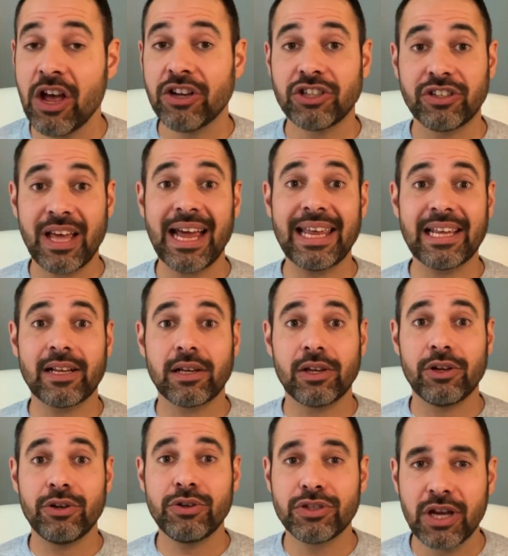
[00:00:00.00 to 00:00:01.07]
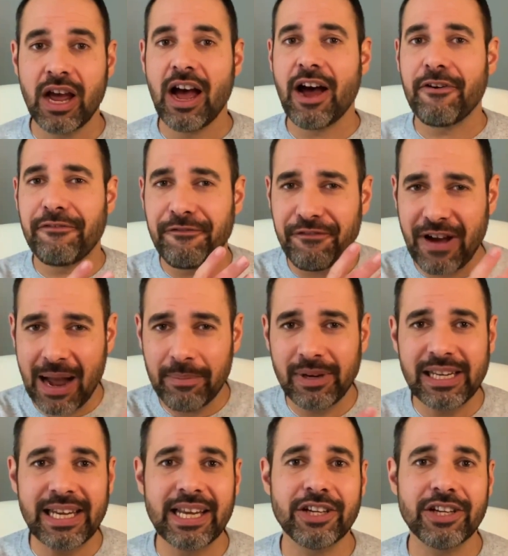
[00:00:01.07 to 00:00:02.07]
So that includes a family